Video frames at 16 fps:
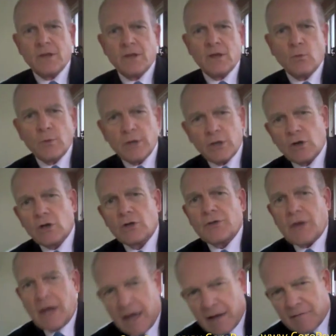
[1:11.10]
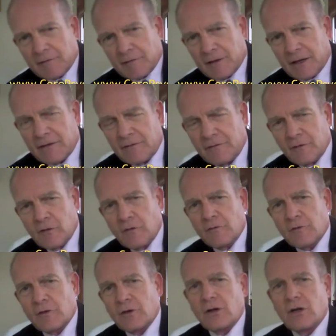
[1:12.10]
We call it the half-life
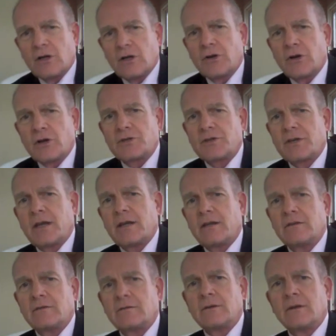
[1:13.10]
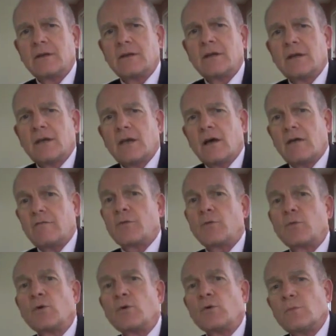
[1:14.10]
over on our side of the, of the
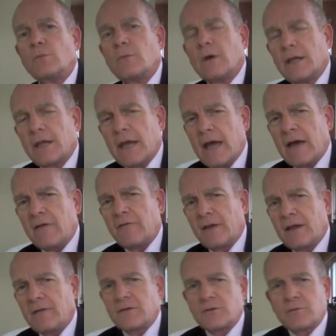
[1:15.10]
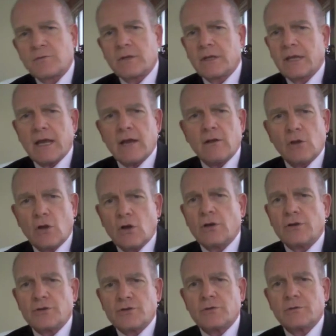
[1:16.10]
room. And the half-life is really how long
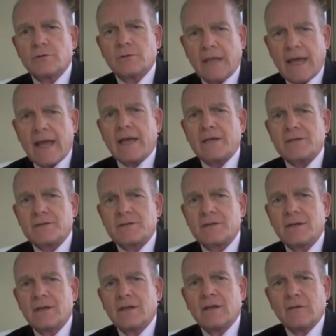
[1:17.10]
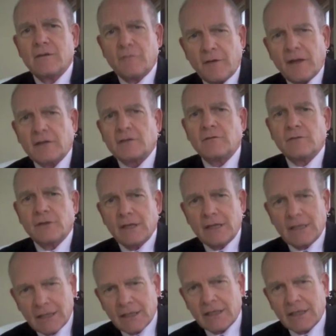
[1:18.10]
it should last effectively
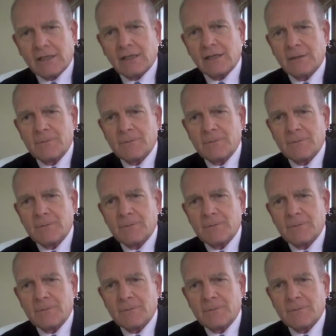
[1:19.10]
clinically.